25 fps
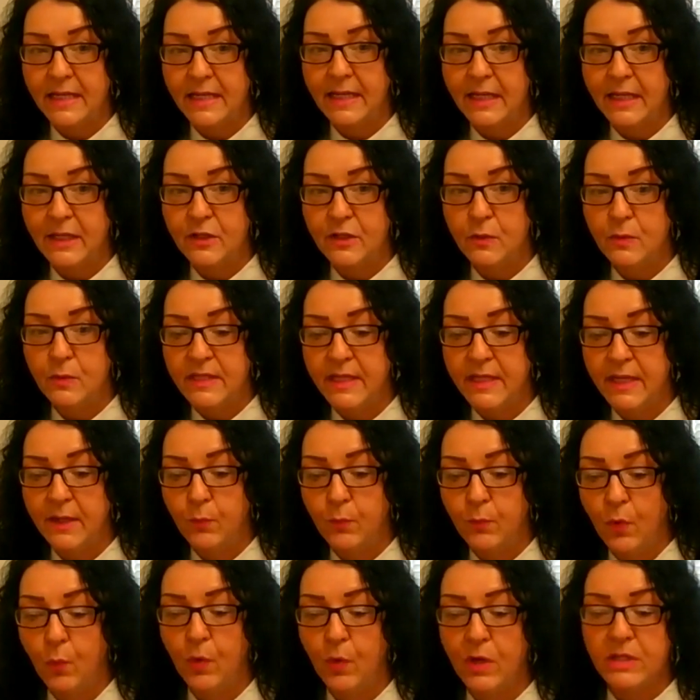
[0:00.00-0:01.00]
And as you said,
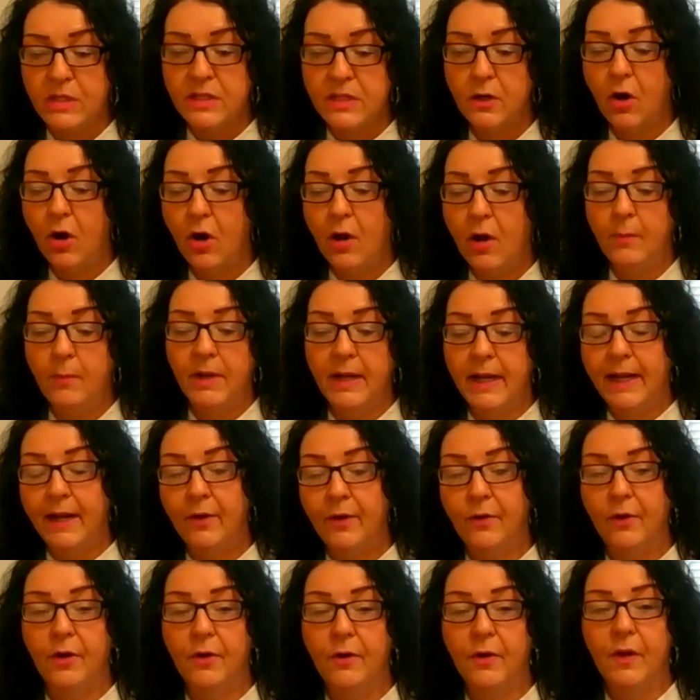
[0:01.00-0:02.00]
well, what's a common
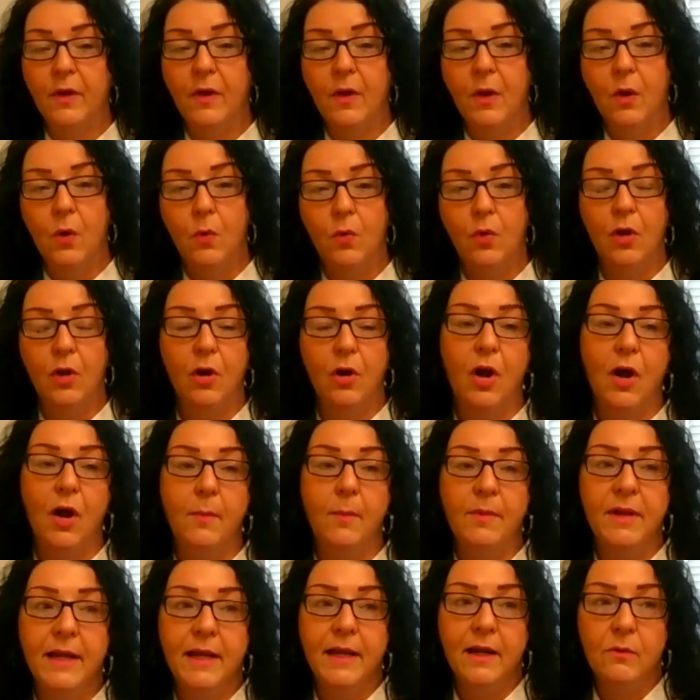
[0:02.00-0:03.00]
error? Well, a
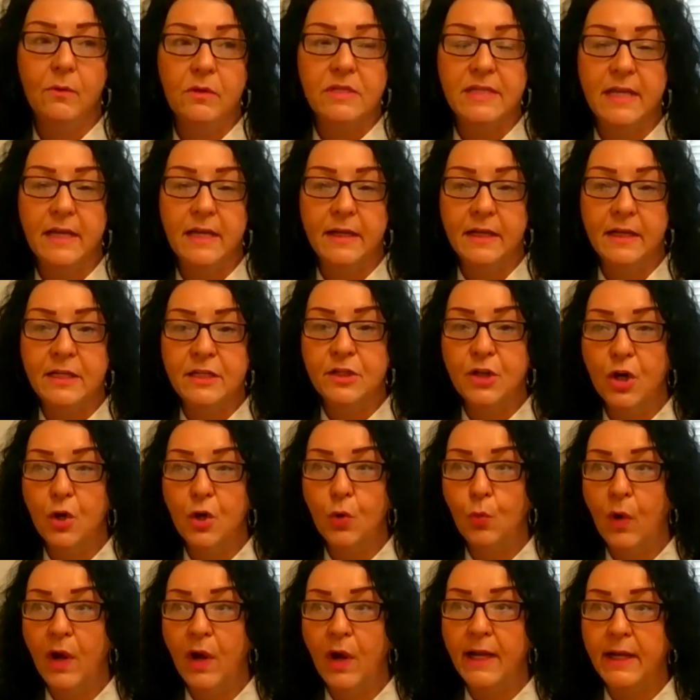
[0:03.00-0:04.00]
common error is that I
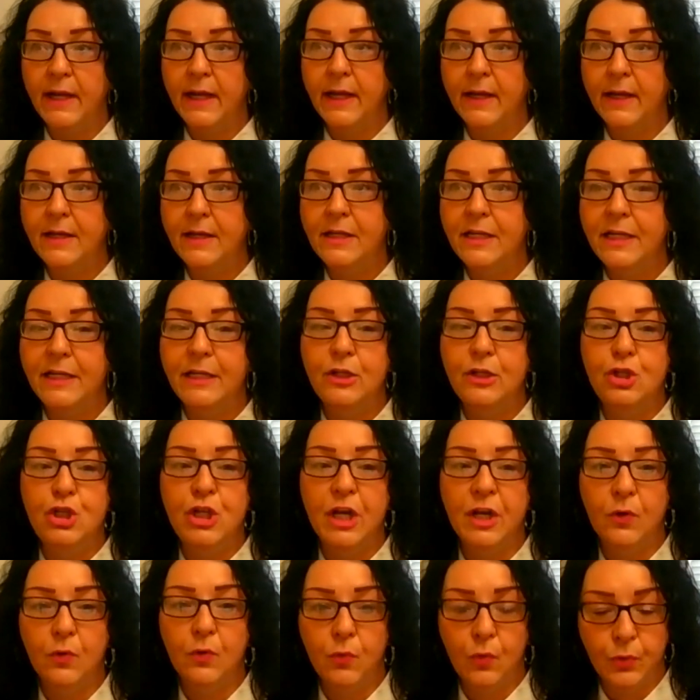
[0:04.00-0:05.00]
start writing in
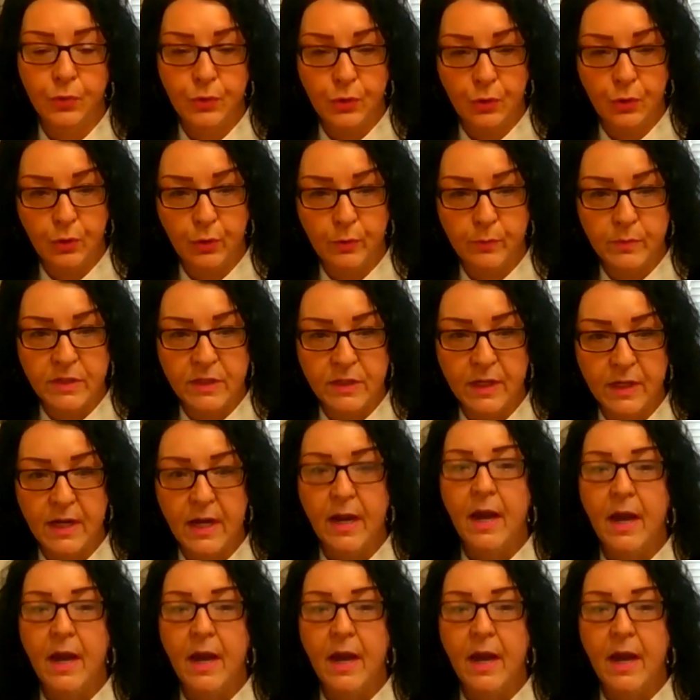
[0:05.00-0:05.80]
general terms.